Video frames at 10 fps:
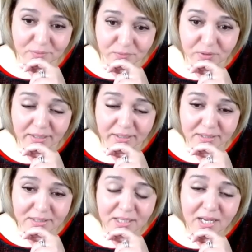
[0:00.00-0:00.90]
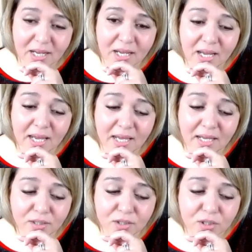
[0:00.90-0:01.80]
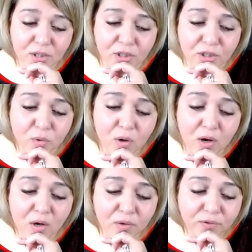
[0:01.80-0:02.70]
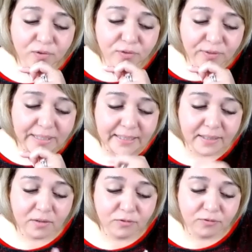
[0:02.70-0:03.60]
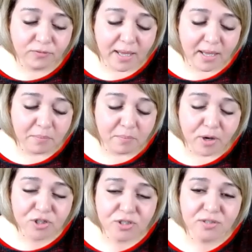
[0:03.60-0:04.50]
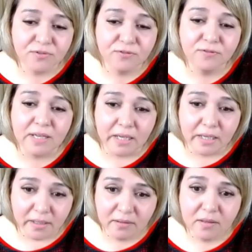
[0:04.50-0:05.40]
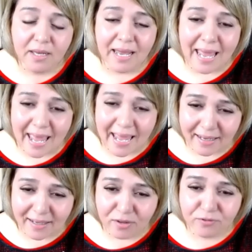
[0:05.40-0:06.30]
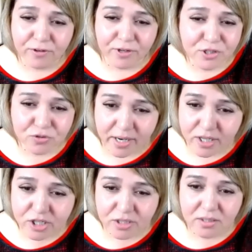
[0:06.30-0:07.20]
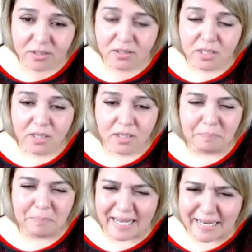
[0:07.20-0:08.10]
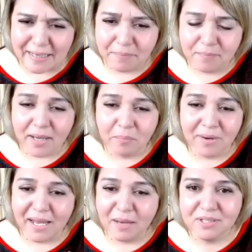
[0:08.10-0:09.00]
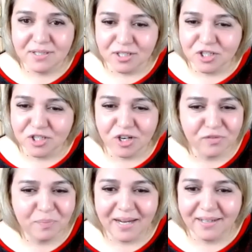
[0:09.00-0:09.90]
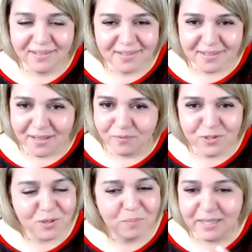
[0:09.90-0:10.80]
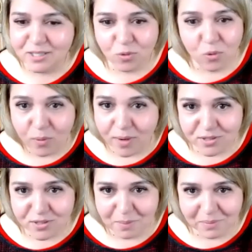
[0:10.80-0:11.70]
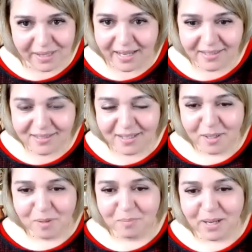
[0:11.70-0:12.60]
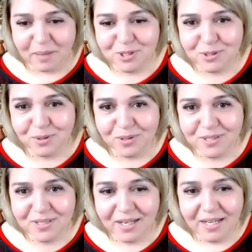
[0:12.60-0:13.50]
right? And you are feeling emotions of fear, anger, frustration, blame, and blame is a discharge of pain and discomfort. So please always remember that. Blame is not